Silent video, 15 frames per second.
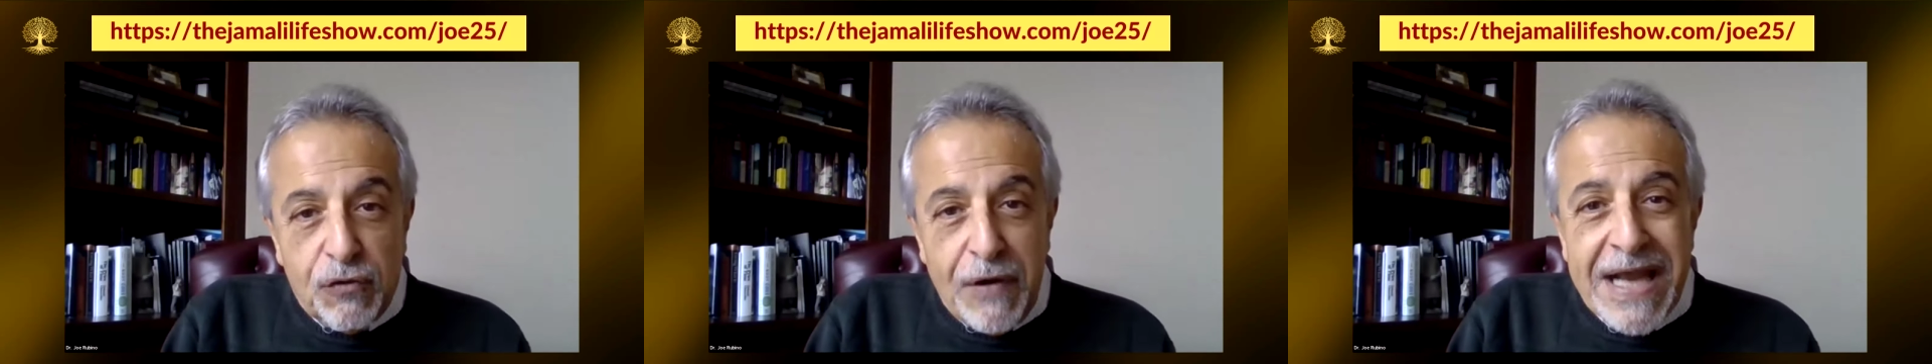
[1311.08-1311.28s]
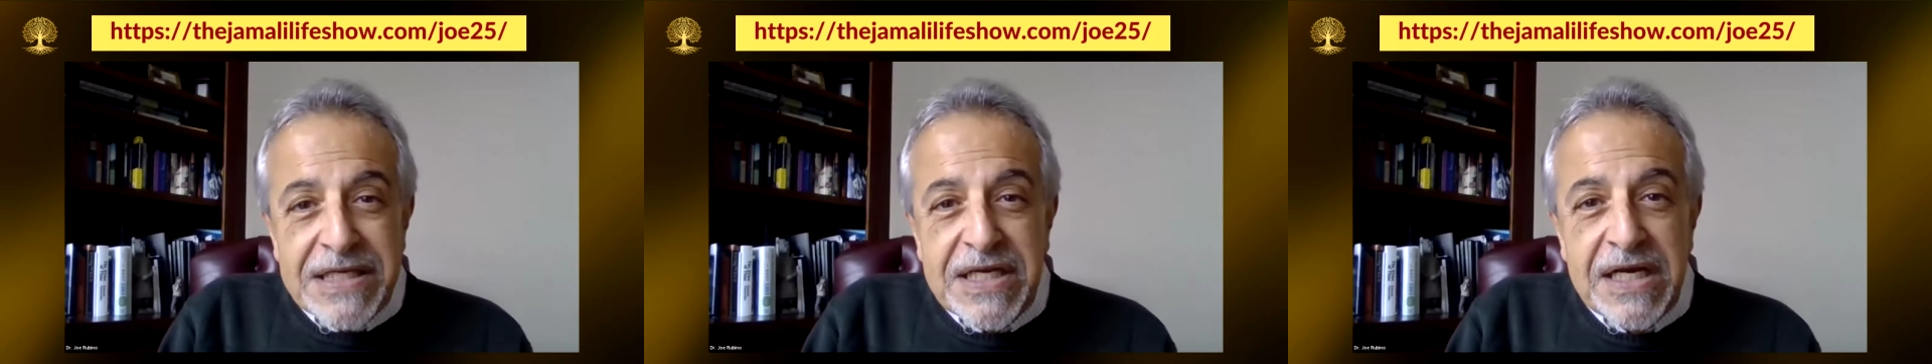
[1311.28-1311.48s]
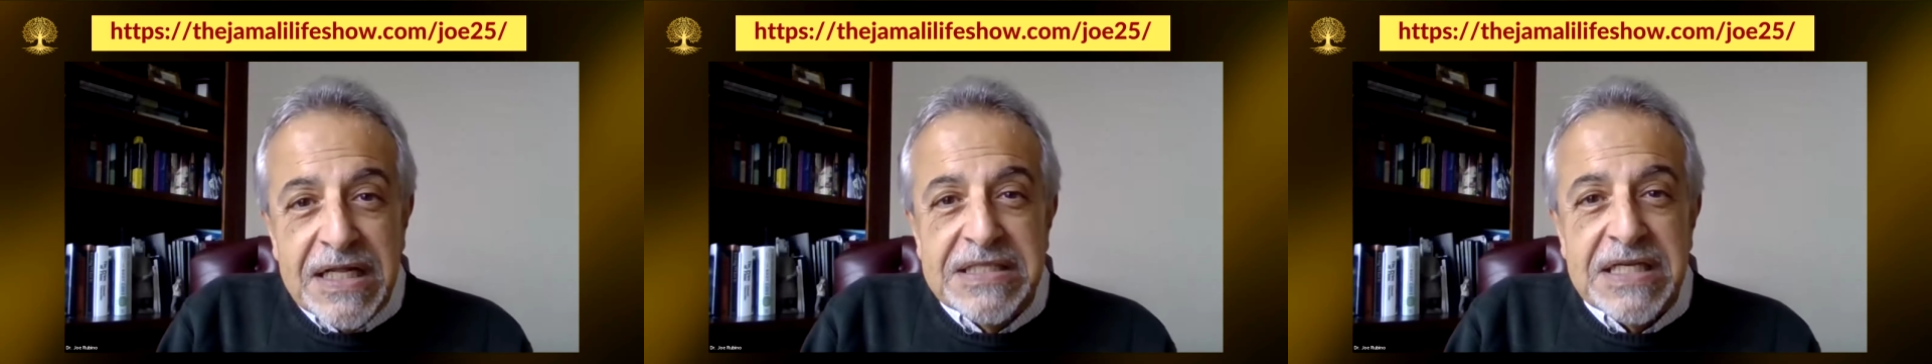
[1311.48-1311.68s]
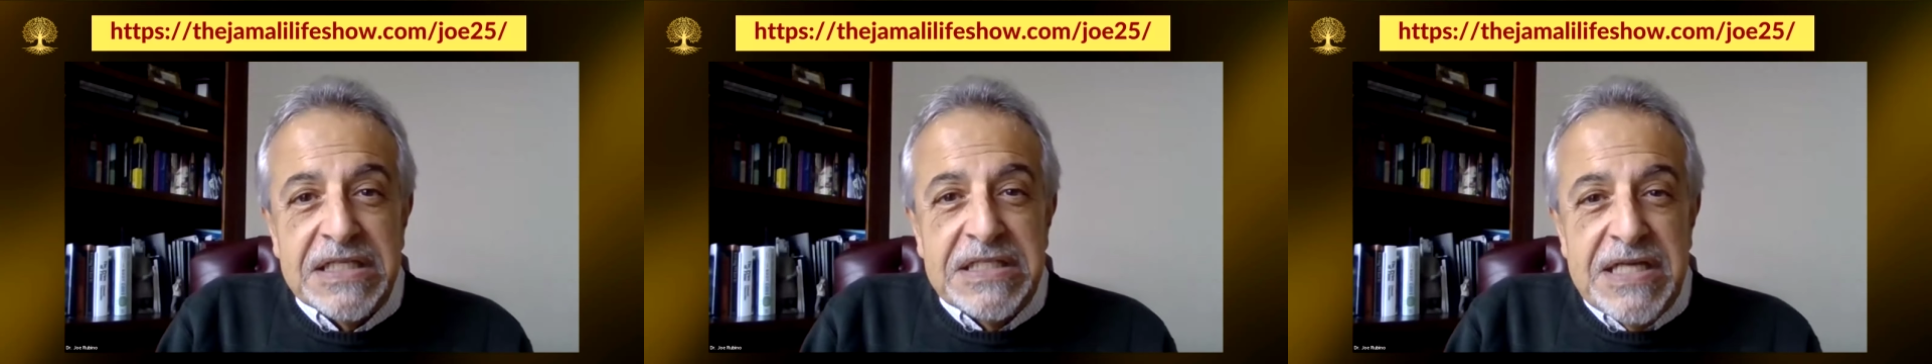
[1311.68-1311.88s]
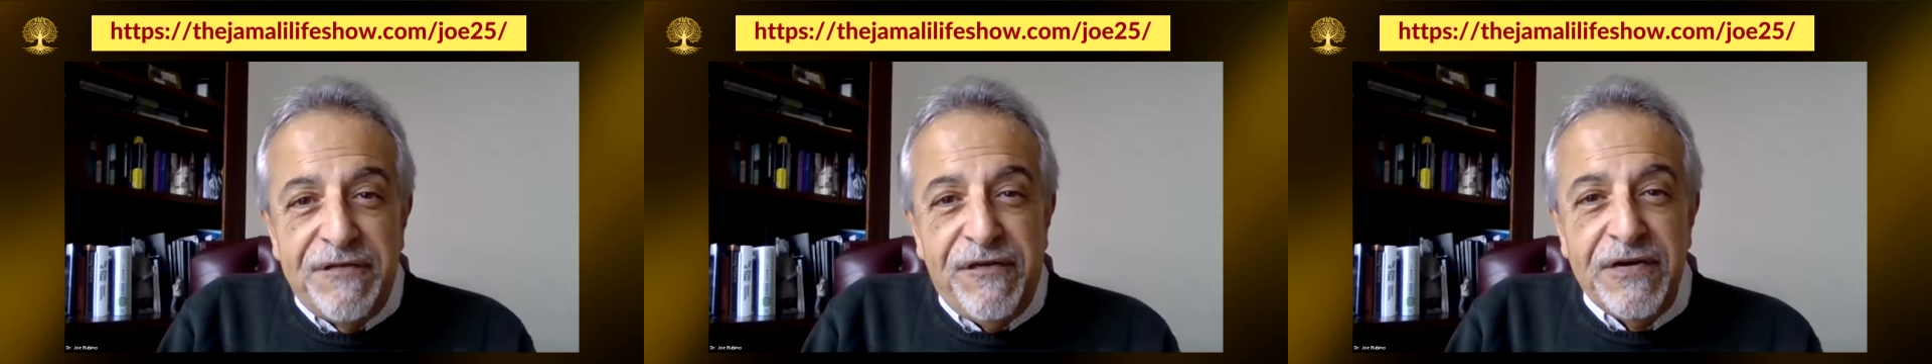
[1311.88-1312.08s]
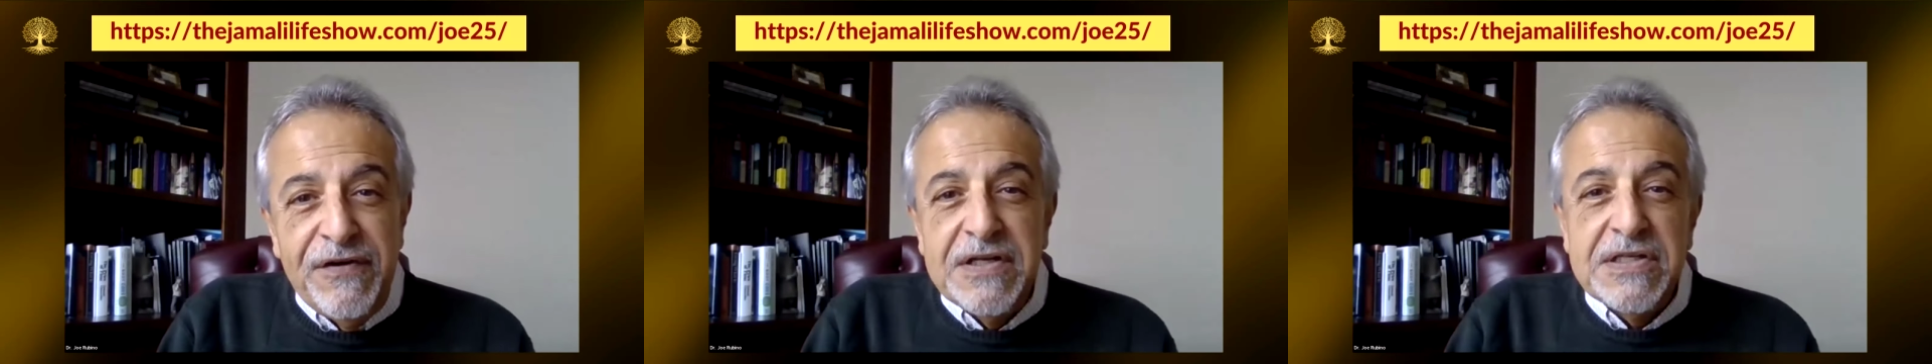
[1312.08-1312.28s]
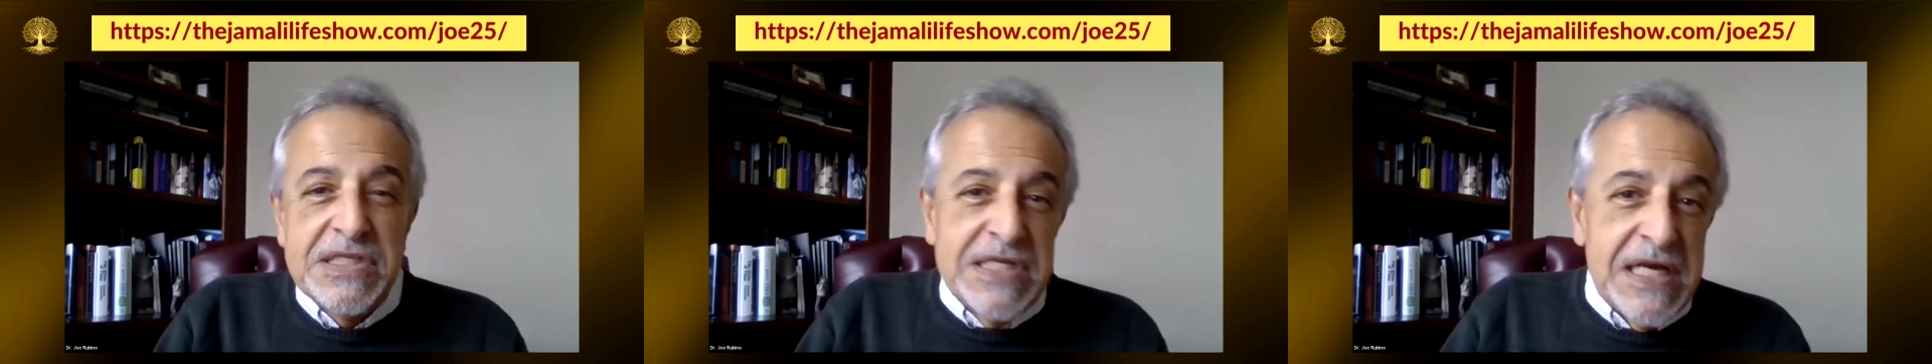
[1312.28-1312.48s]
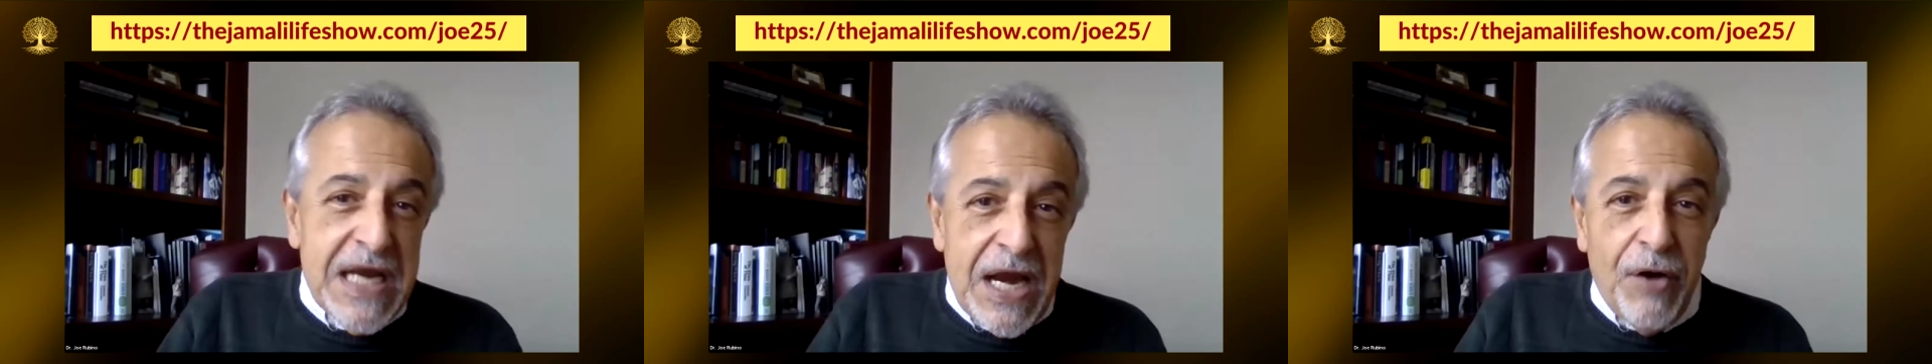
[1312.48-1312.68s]
granted, it's a different
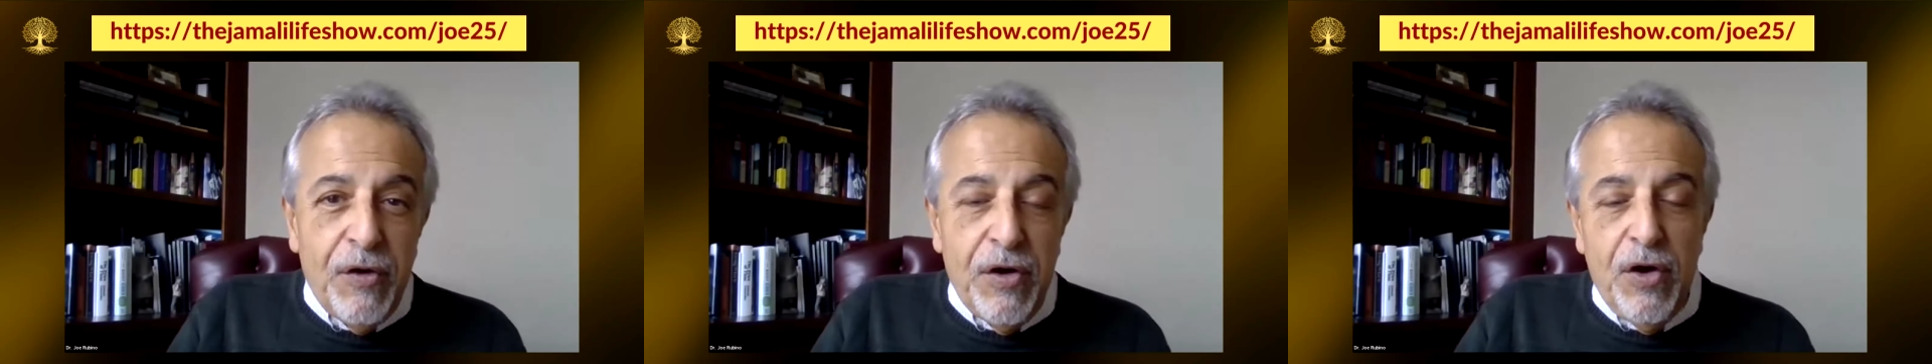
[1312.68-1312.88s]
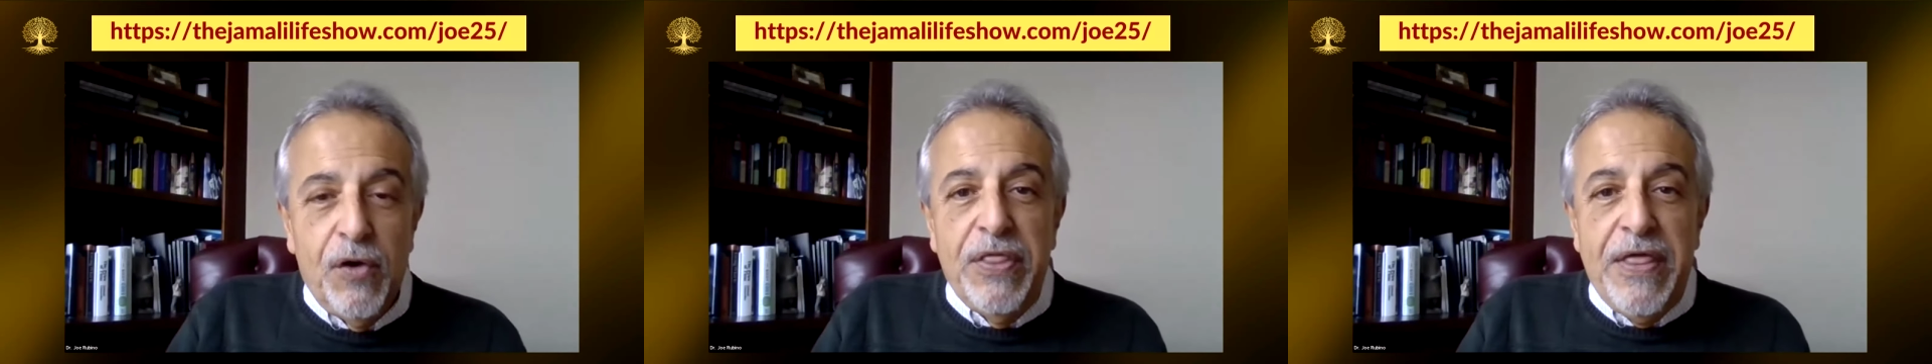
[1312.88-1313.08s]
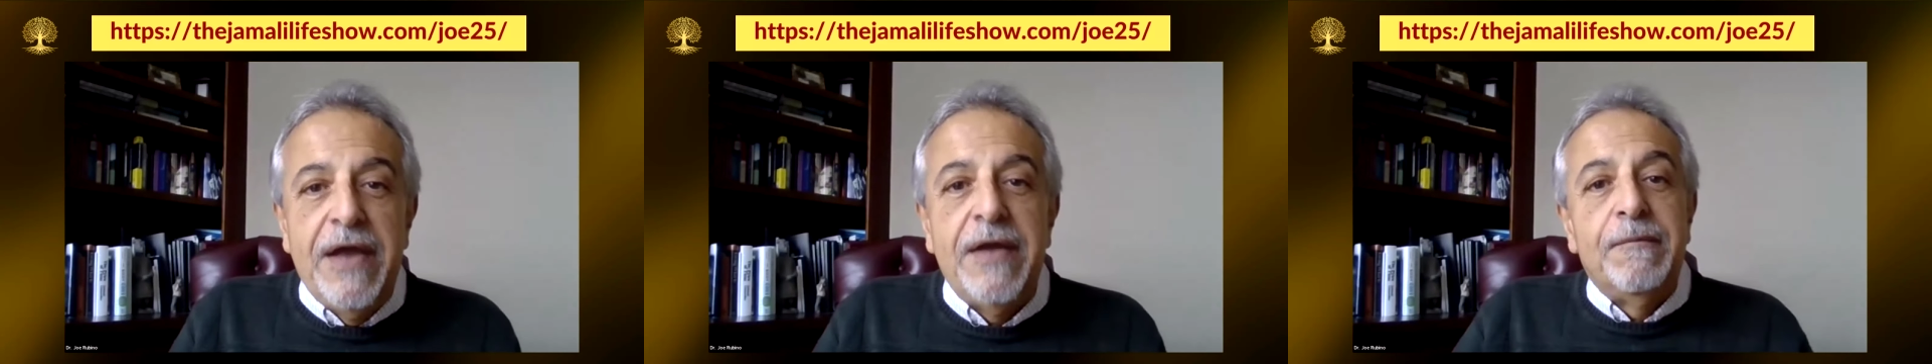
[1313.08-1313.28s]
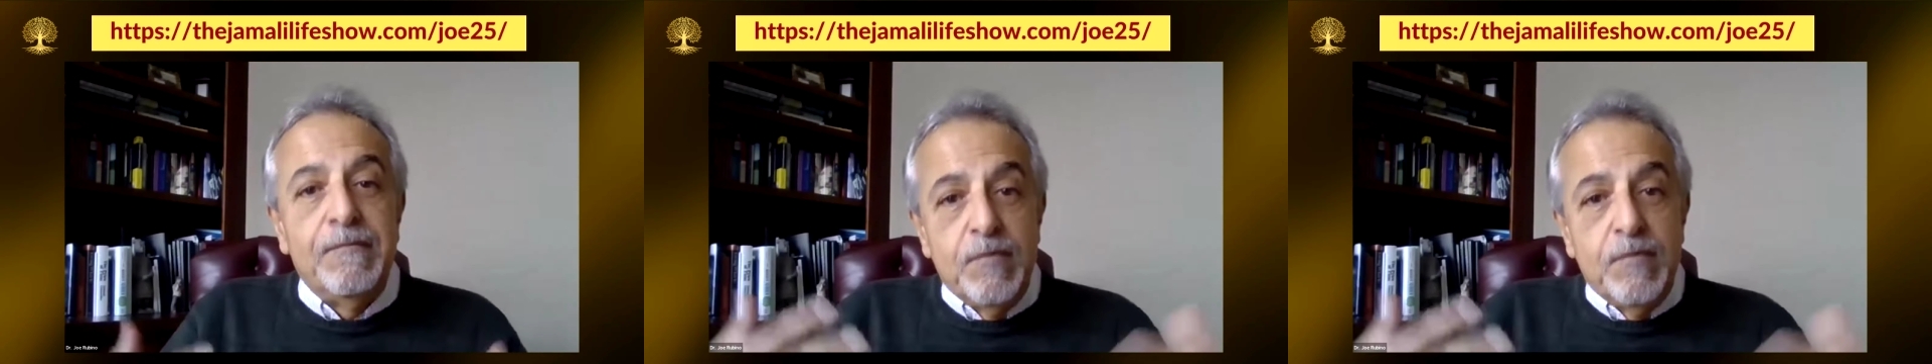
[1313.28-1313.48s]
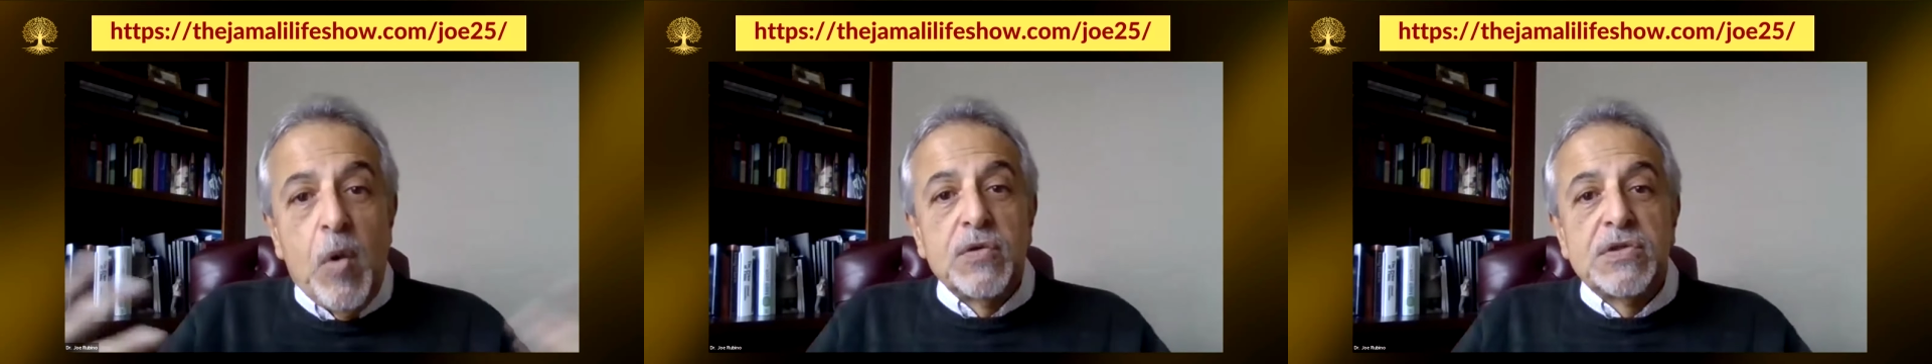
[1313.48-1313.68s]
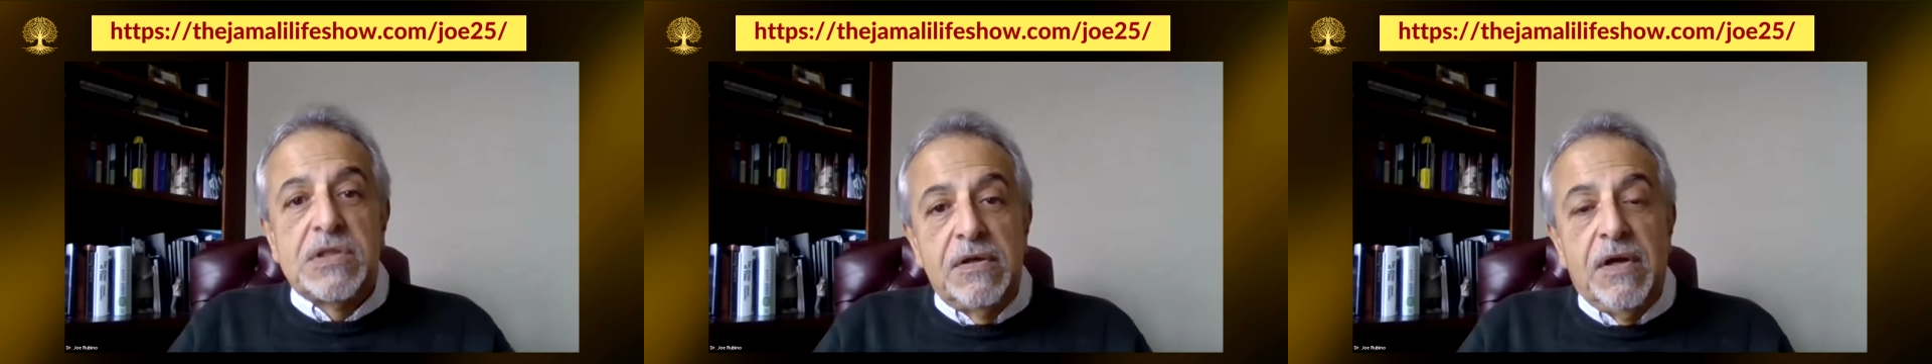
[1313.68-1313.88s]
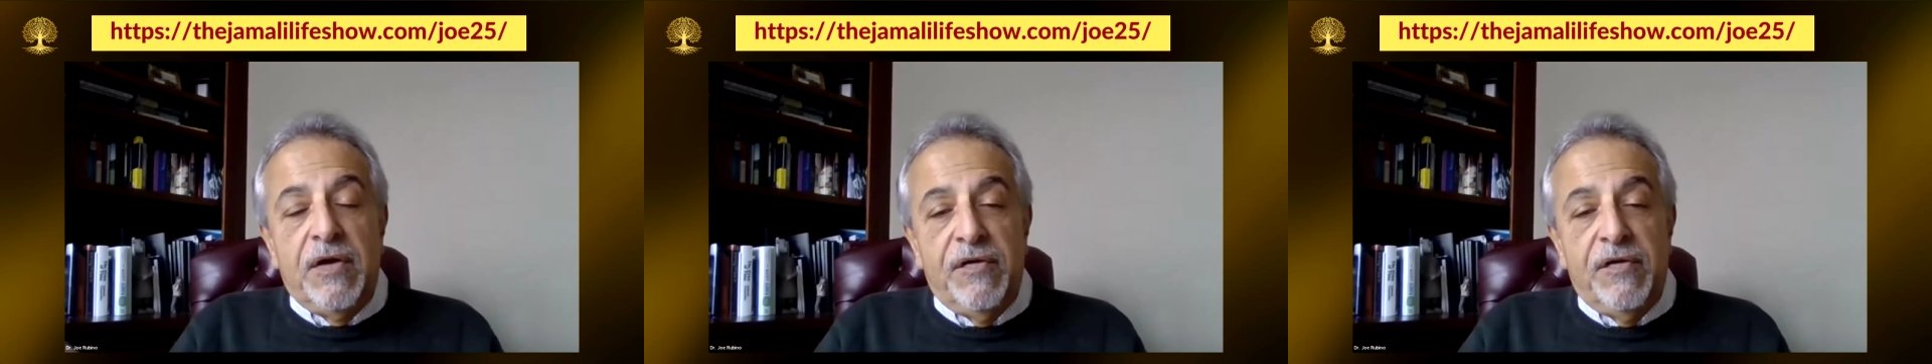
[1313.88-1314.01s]
scenario than most